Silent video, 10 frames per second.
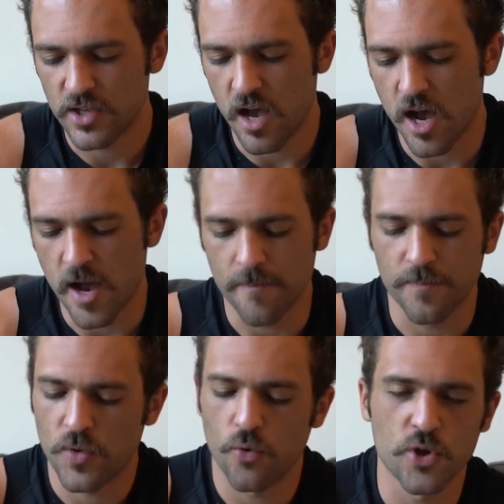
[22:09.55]

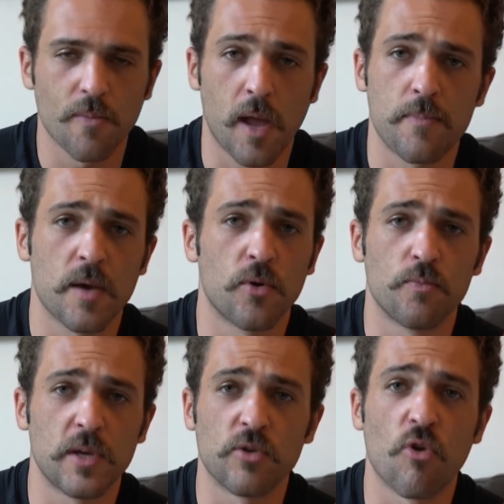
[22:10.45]
Or you might
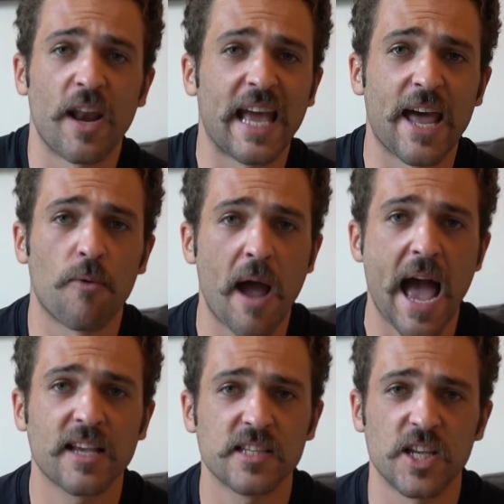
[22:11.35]
be running out of
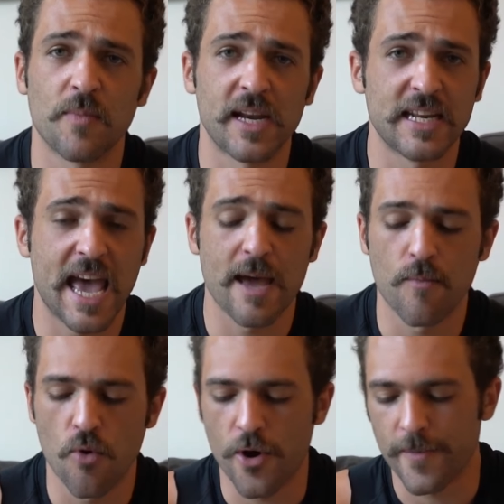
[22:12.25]
wax and you might need to add
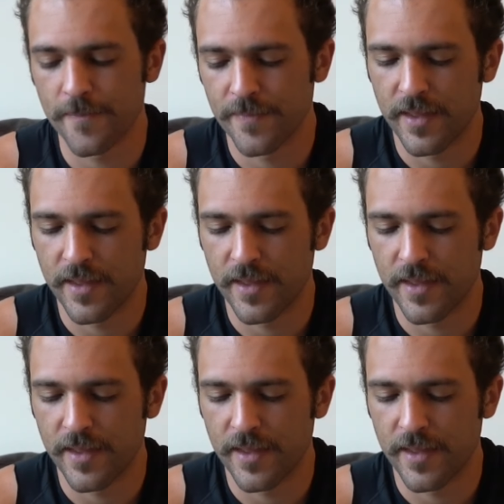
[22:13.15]
more.